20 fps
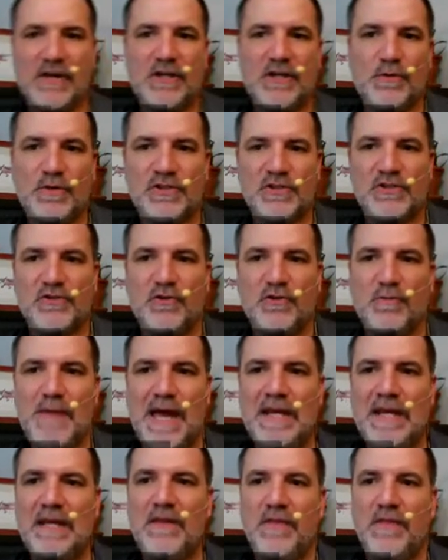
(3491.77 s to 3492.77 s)
to assume
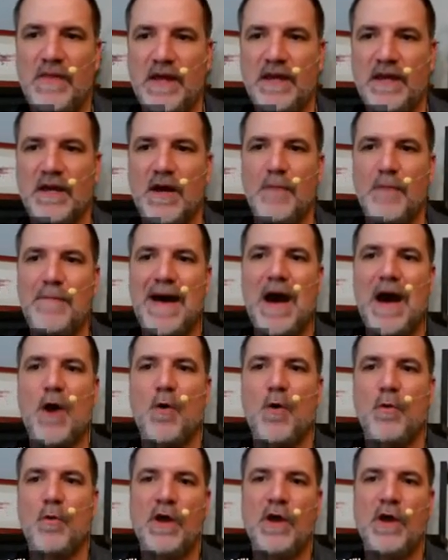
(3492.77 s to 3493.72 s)
anything about